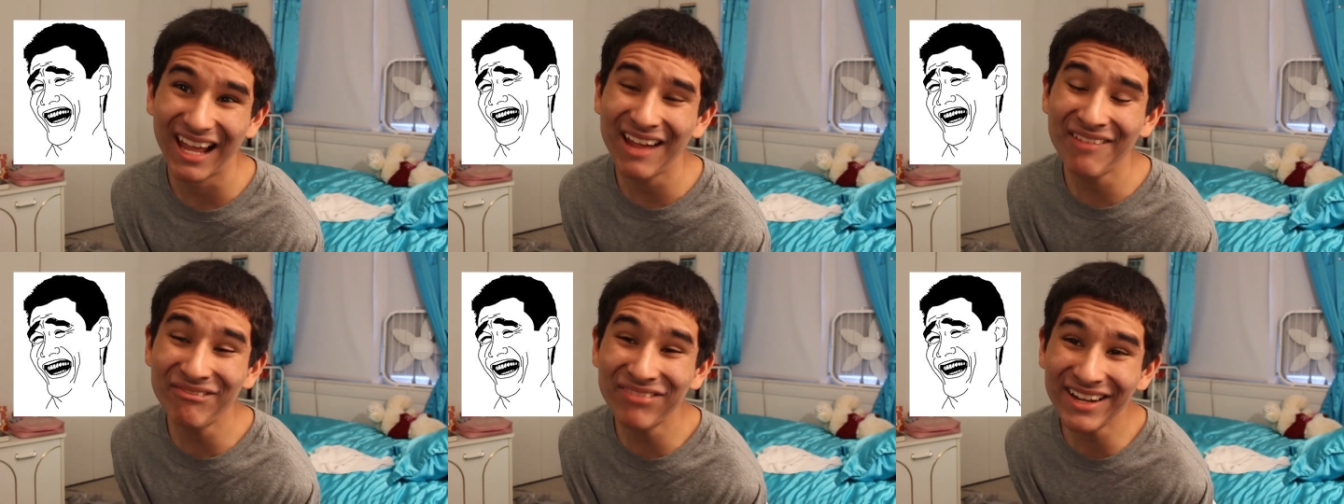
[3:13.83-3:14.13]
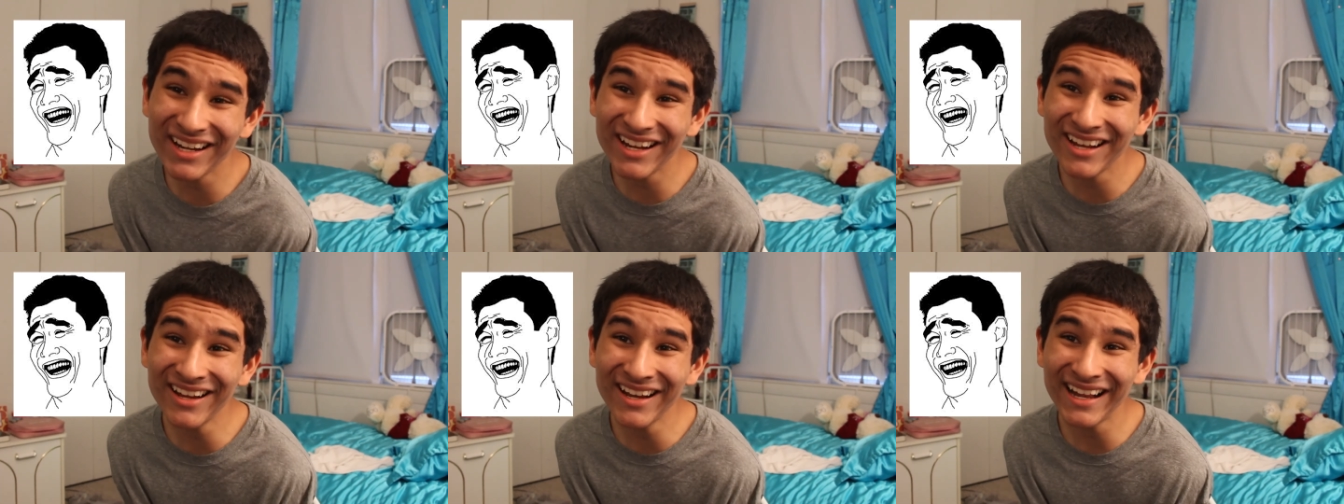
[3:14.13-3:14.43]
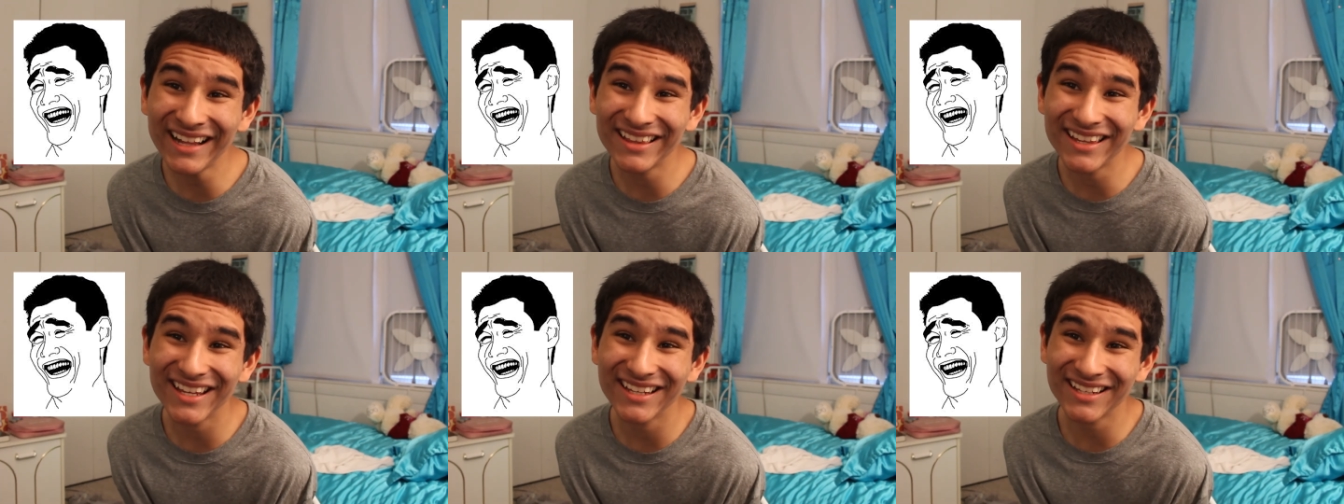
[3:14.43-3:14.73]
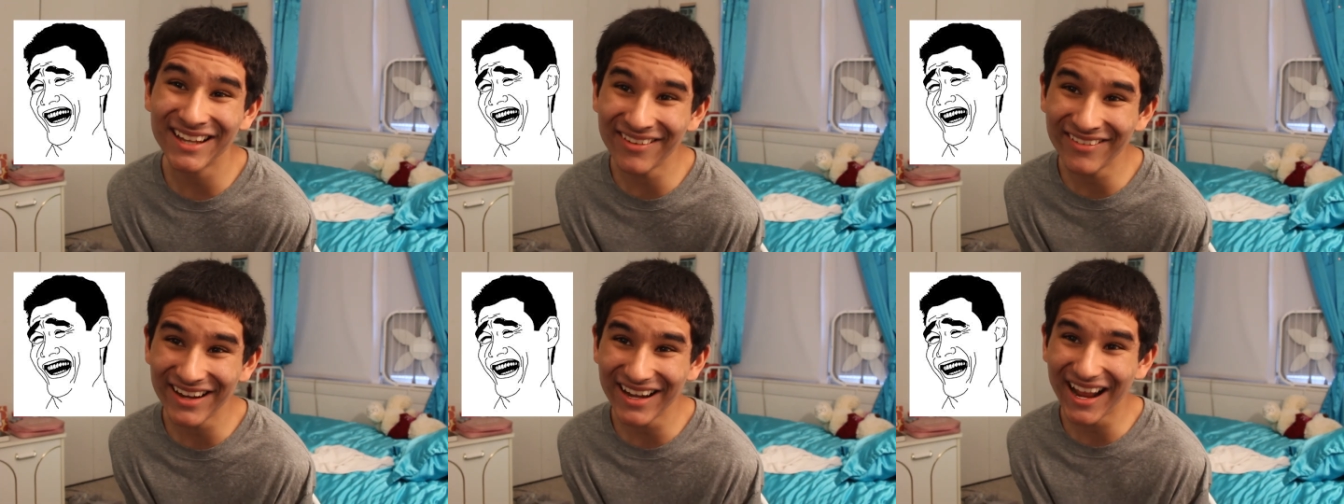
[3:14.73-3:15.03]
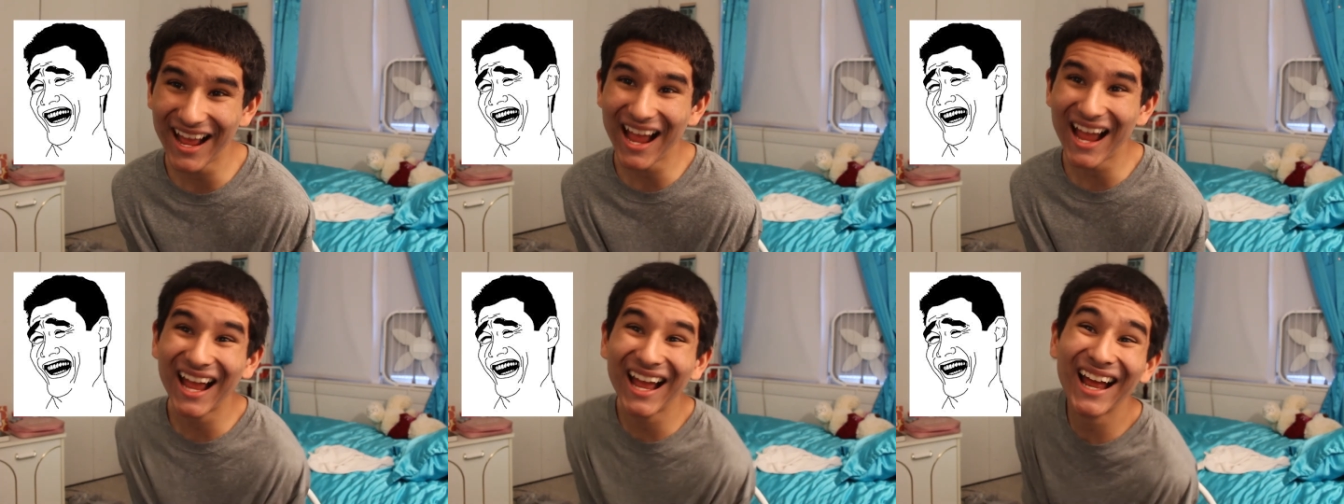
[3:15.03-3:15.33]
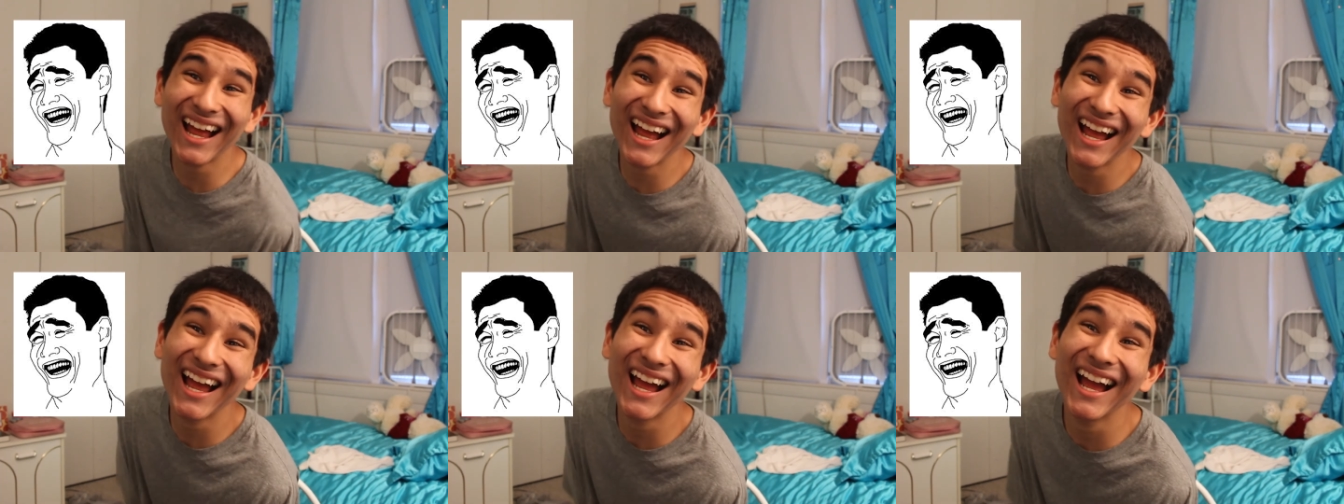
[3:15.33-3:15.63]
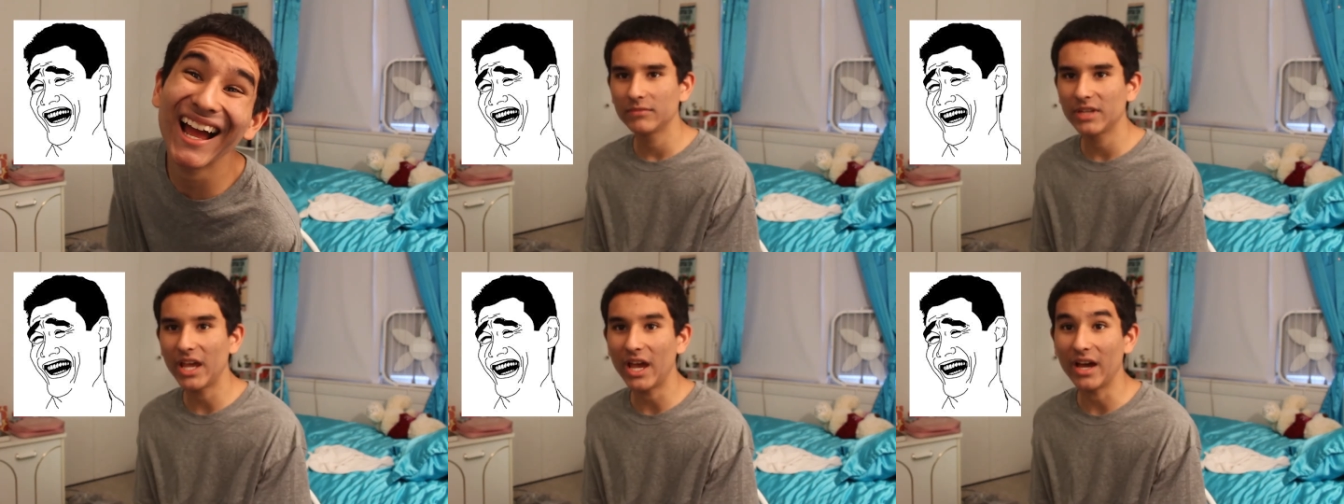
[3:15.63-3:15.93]
I'm pretty good at this. I mean, uh,
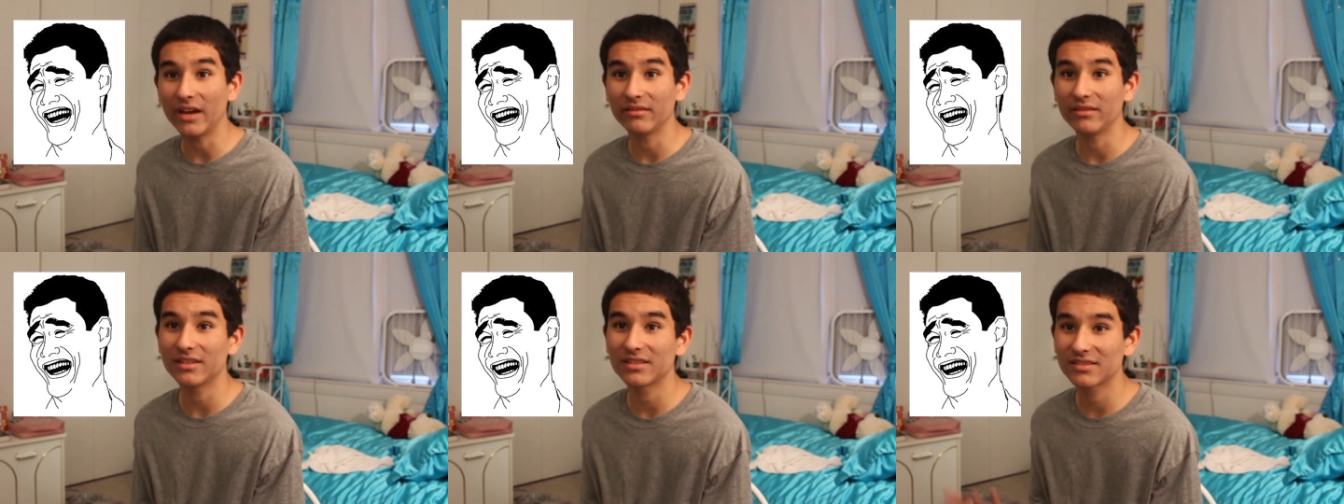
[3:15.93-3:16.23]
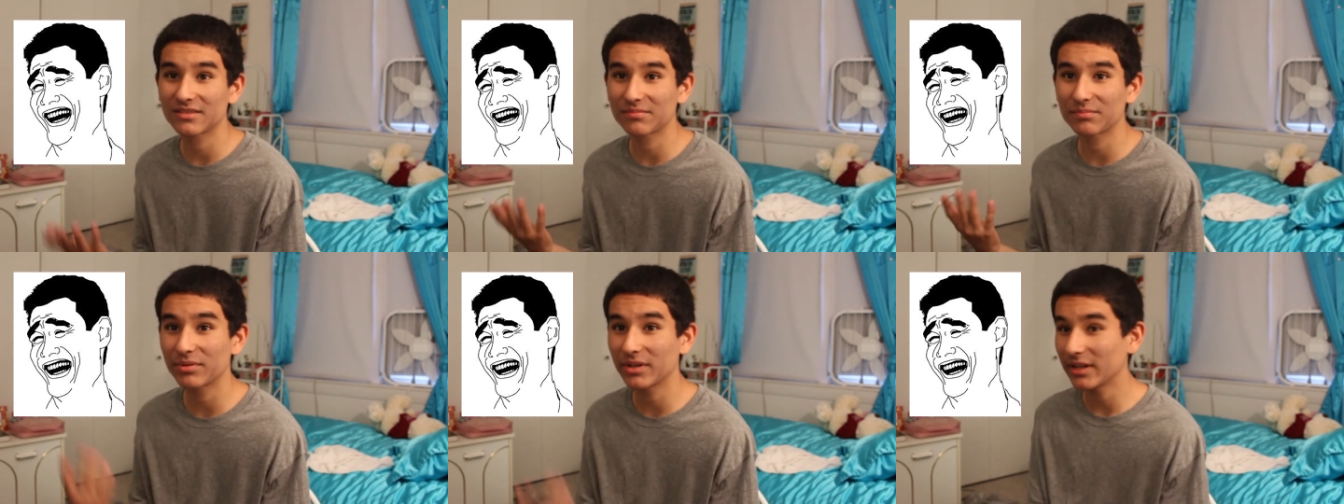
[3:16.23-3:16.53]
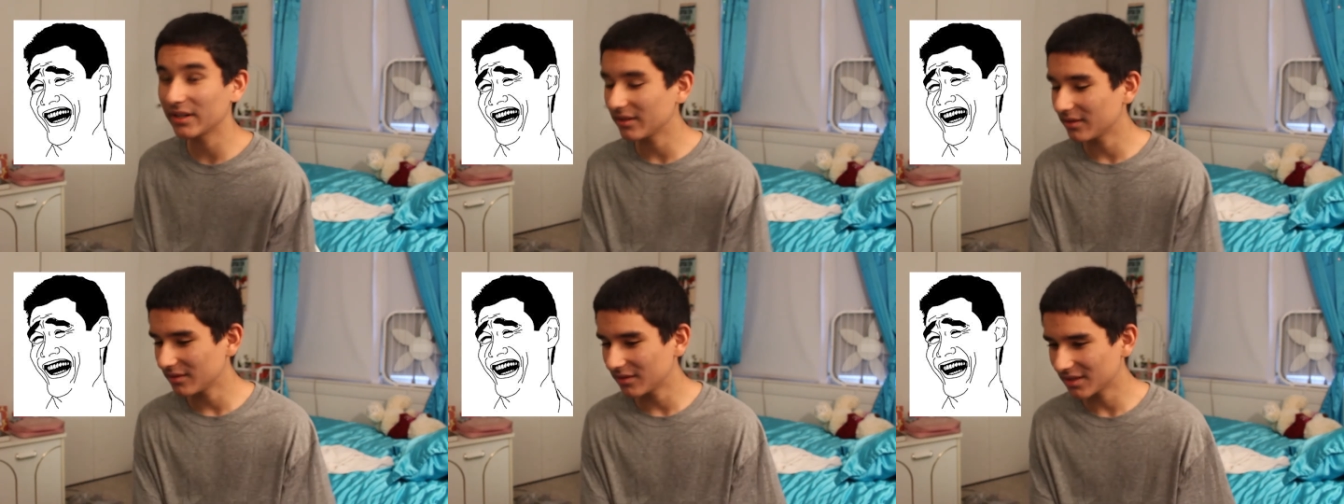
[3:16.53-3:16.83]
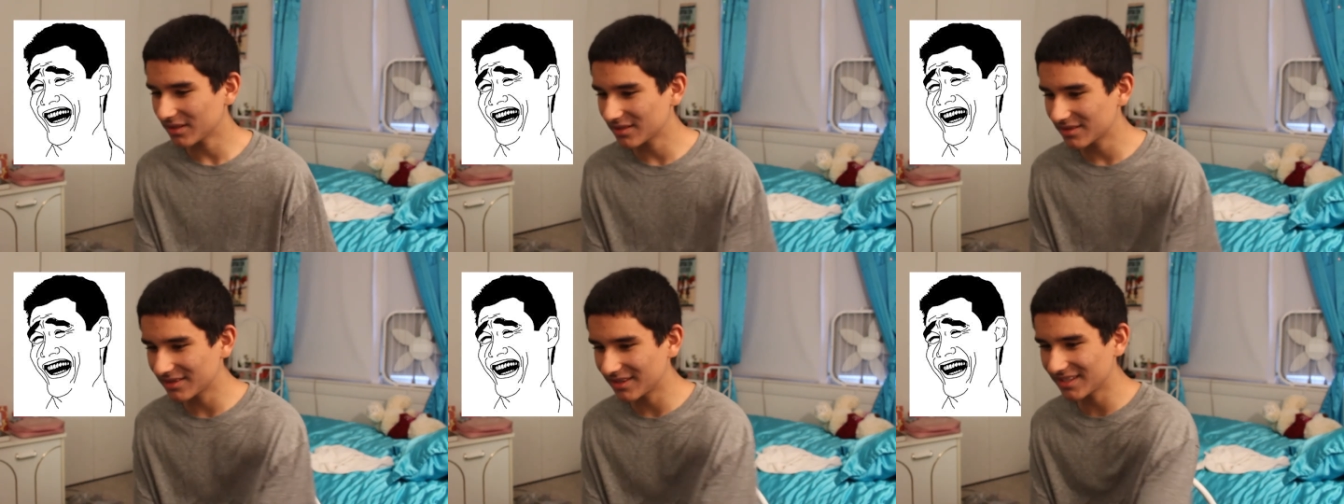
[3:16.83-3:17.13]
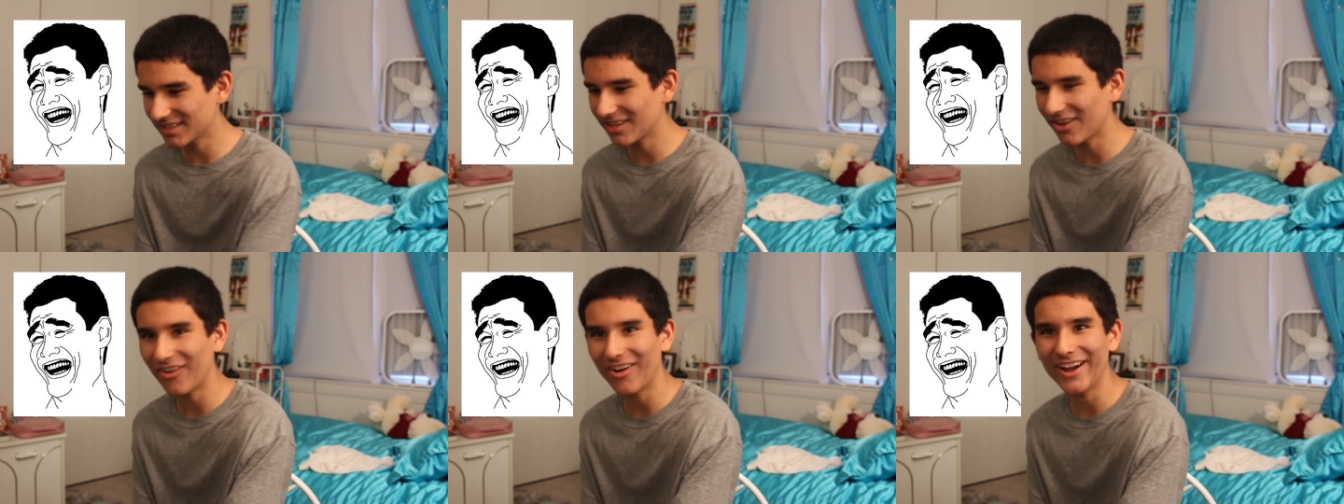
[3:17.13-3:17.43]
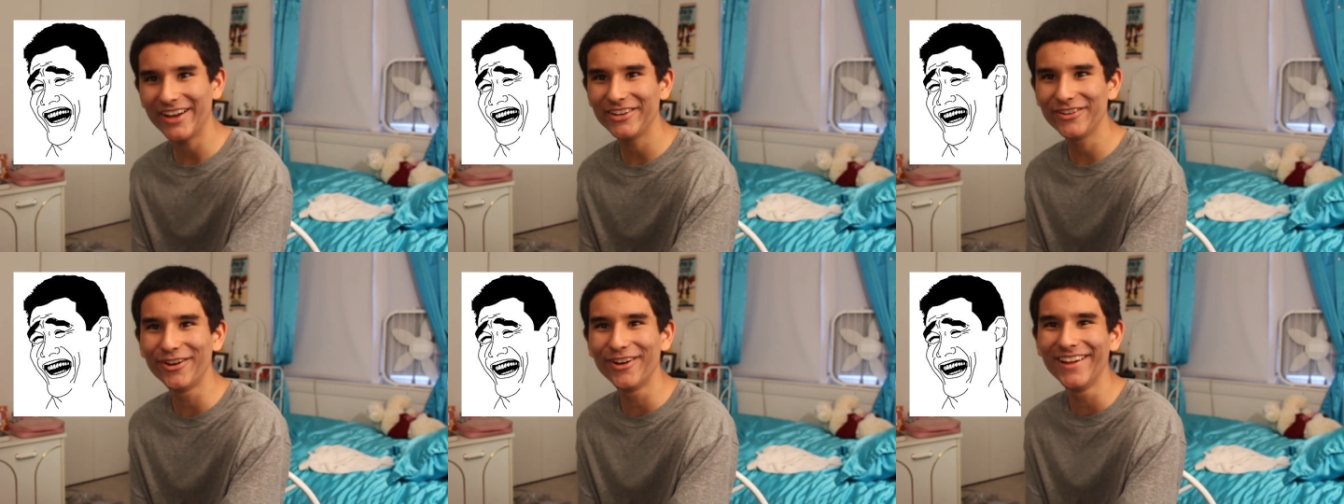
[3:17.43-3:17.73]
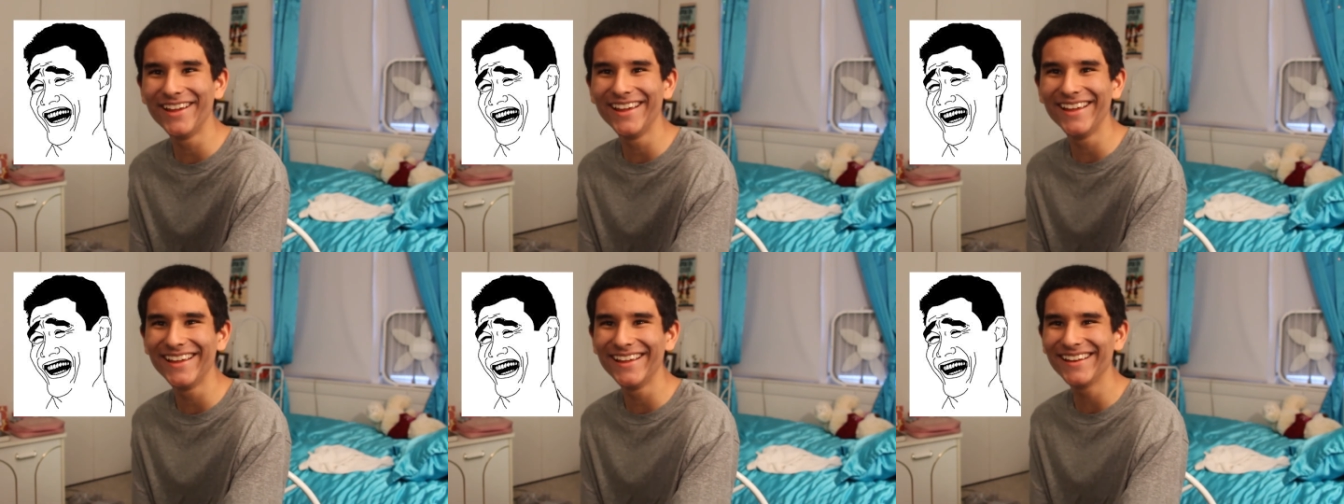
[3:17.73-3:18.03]
yeah, that's pretty. That's that's how I do
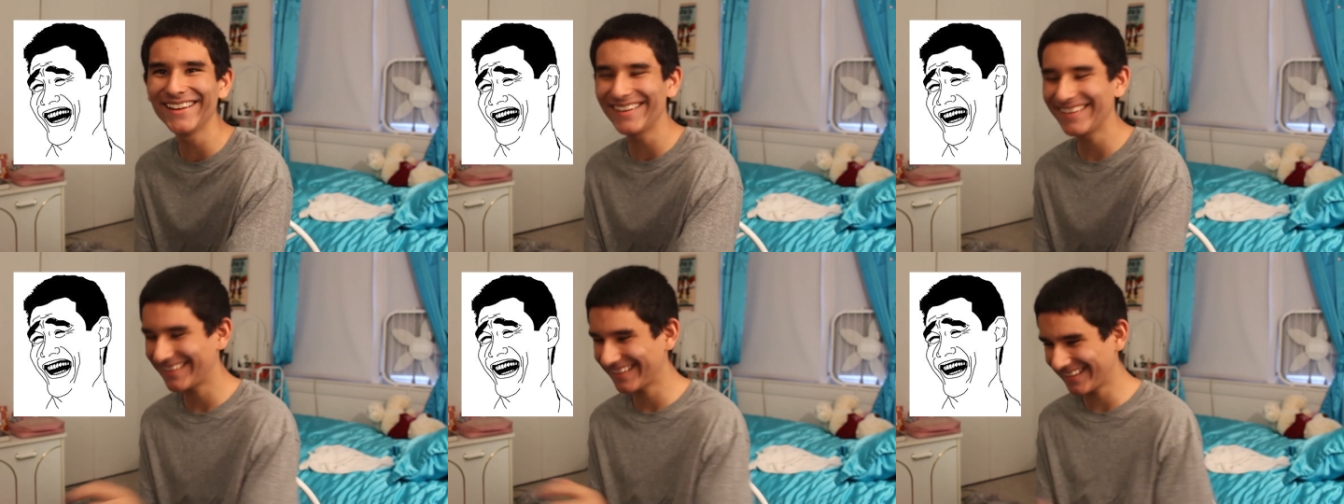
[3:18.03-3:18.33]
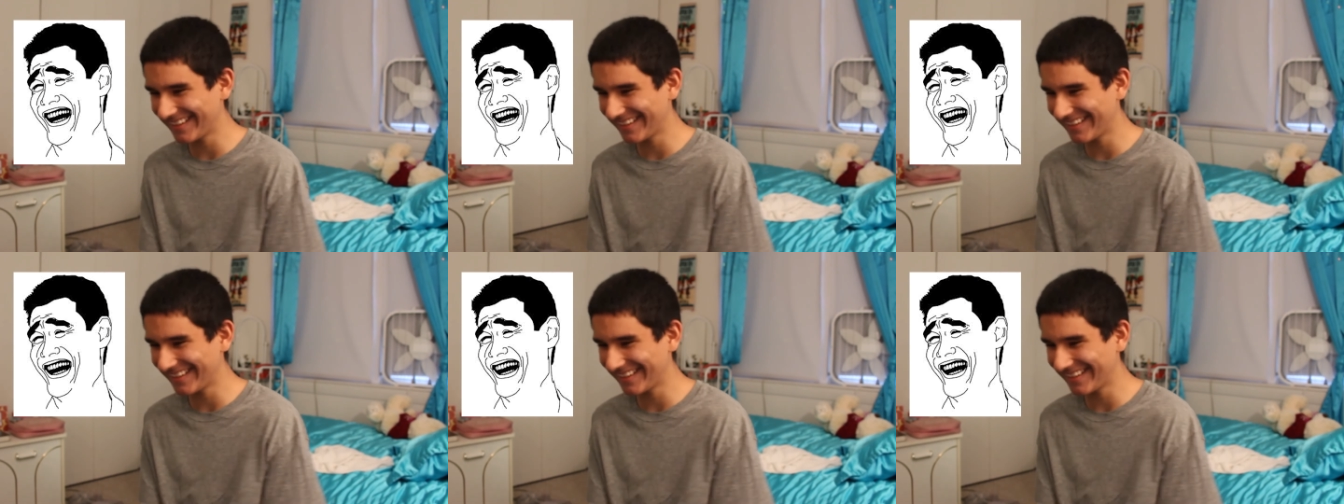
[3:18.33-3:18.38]
it